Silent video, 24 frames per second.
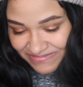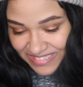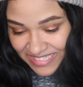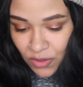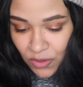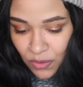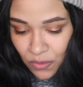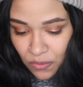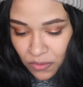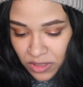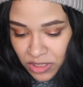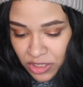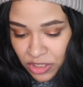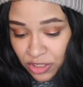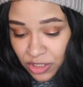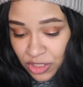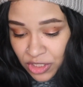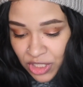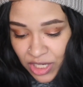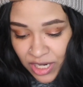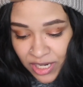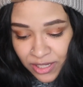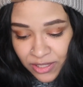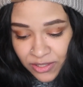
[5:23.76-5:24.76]
Who was your
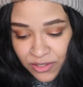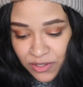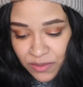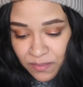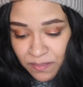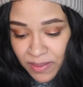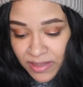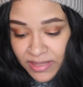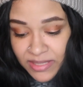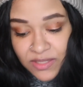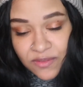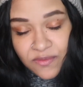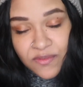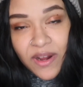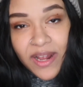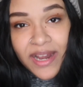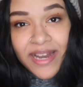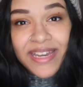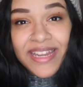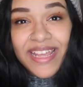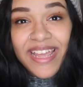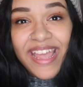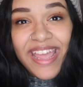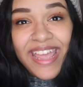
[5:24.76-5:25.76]
childhood best
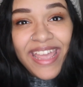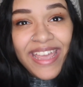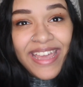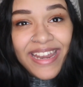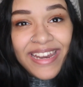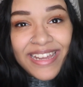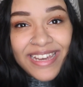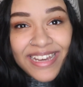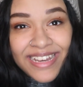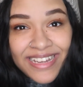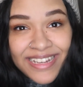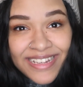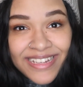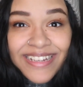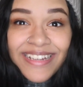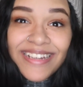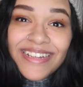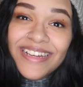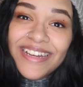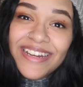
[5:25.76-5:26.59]
friend? Anna.